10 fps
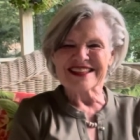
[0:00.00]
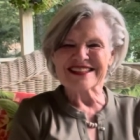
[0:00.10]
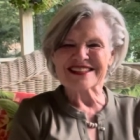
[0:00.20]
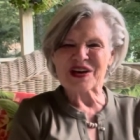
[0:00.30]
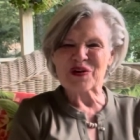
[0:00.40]

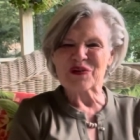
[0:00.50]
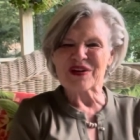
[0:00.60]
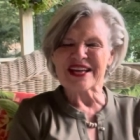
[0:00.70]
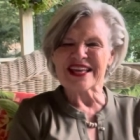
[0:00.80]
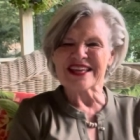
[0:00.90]
So
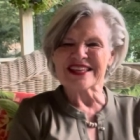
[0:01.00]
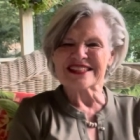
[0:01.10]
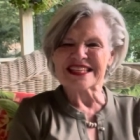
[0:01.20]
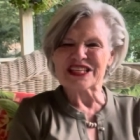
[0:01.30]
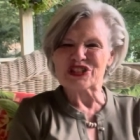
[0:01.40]

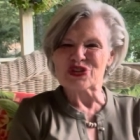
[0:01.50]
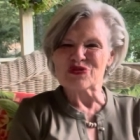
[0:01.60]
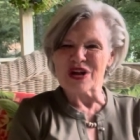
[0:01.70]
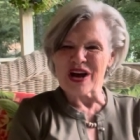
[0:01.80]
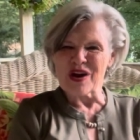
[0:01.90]
since you
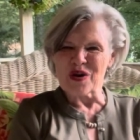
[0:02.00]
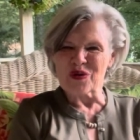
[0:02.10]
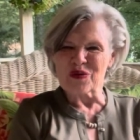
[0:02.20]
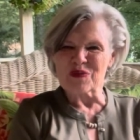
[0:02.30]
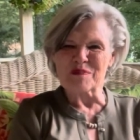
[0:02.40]

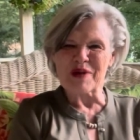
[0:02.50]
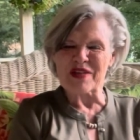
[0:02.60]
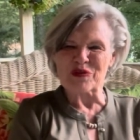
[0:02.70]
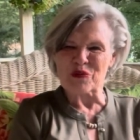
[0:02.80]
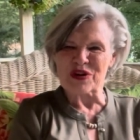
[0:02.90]
know by
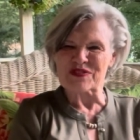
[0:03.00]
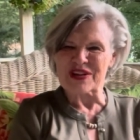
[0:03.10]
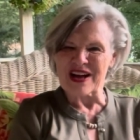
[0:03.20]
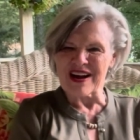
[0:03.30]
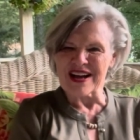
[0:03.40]
the word of
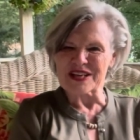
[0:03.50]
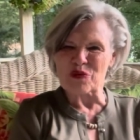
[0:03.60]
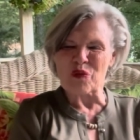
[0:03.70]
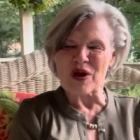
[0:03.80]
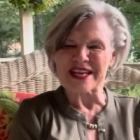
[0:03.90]
God
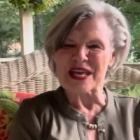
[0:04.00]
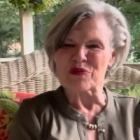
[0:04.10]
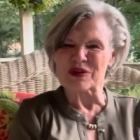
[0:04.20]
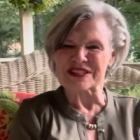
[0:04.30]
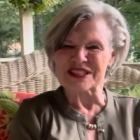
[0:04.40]
what he
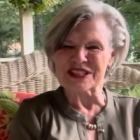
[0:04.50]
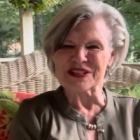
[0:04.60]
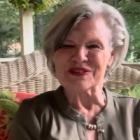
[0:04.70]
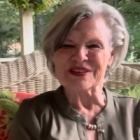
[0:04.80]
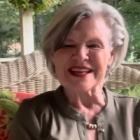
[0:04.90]
will
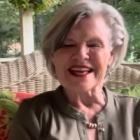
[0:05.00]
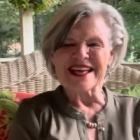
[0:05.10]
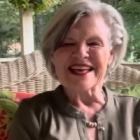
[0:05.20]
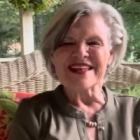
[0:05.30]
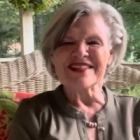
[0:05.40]
do,
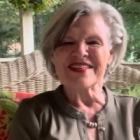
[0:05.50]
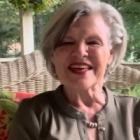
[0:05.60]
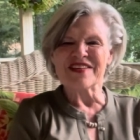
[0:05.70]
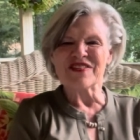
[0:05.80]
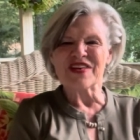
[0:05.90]

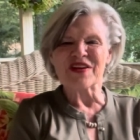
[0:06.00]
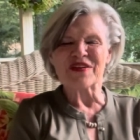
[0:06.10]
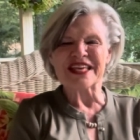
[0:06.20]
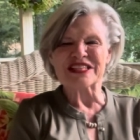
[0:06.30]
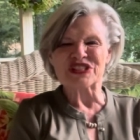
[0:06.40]
then there
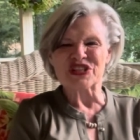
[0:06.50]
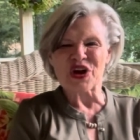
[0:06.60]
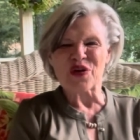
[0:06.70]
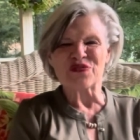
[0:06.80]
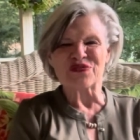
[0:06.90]
is
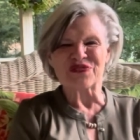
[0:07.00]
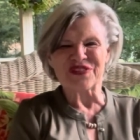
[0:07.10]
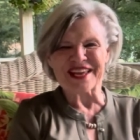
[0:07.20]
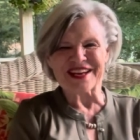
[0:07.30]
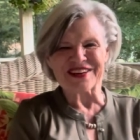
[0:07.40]
no
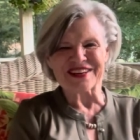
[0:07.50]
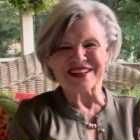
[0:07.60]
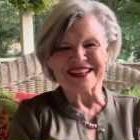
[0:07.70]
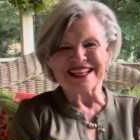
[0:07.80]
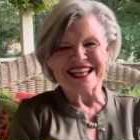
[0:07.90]
fear
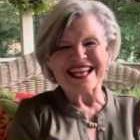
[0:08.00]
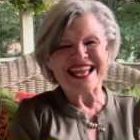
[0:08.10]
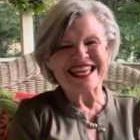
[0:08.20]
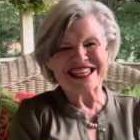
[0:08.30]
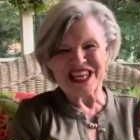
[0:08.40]

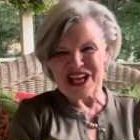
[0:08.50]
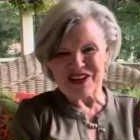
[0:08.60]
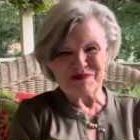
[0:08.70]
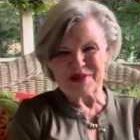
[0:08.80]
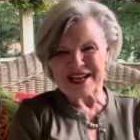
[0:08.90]
in
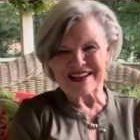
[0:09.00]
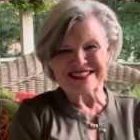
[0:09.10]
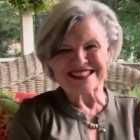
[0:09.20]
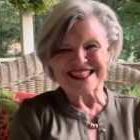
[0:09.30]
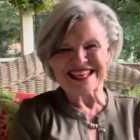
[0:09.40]
love
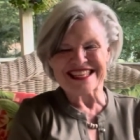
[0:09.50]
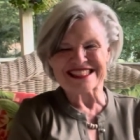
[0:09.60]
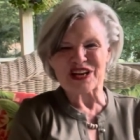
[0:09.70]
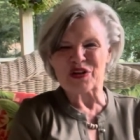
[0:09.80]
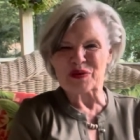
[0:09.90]
because these
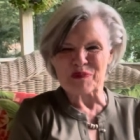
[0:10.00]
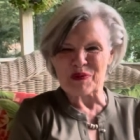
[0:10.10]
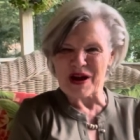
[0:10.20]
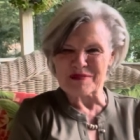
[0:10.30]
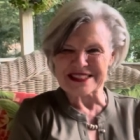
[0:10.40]
are the
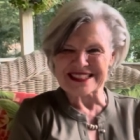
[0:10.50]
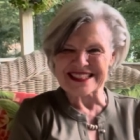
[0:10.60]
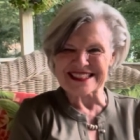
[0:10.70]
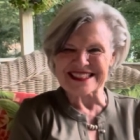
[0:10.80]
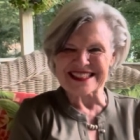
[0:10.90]

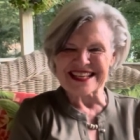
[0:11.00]
promises